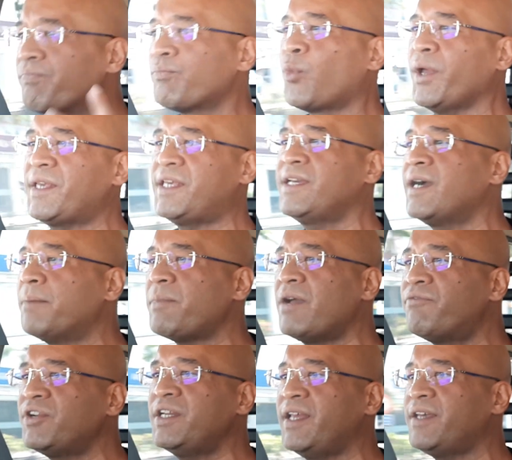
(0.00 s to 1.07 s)
waking up
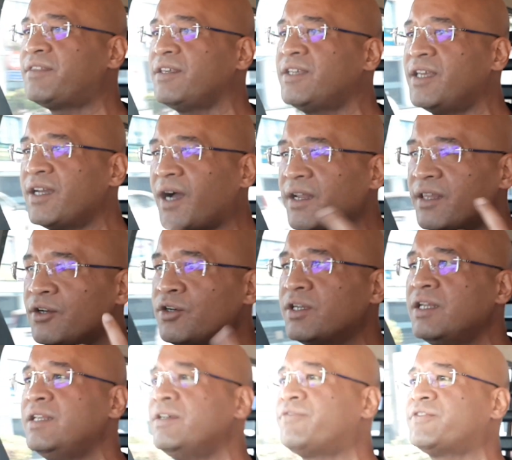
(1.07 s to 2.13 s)
every day thinking, are they going to
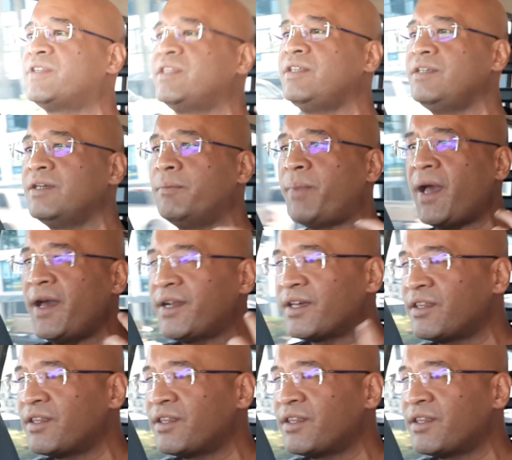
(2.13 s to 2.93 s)
lift the ban?